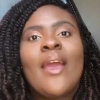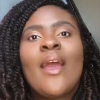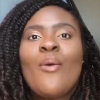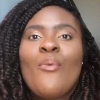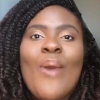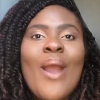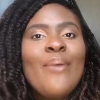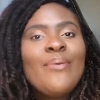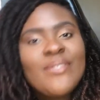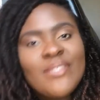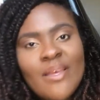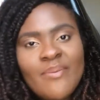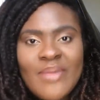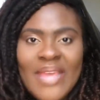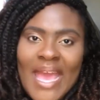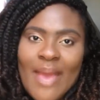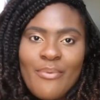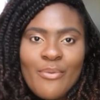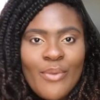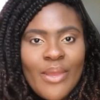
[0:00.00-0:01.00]
Why would something
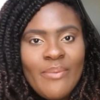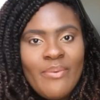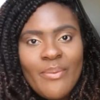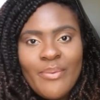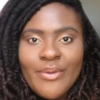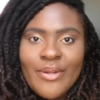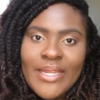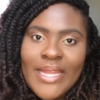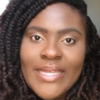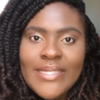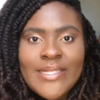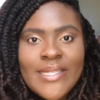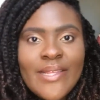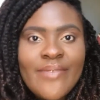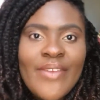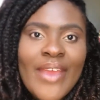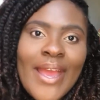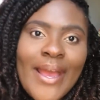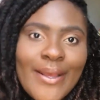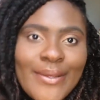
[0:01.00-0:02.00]
happen when people don't like to leave
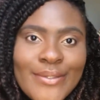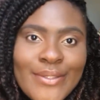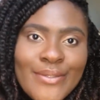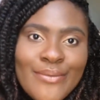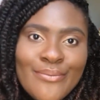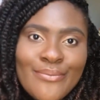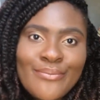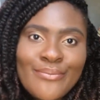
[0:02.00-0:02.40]
your house?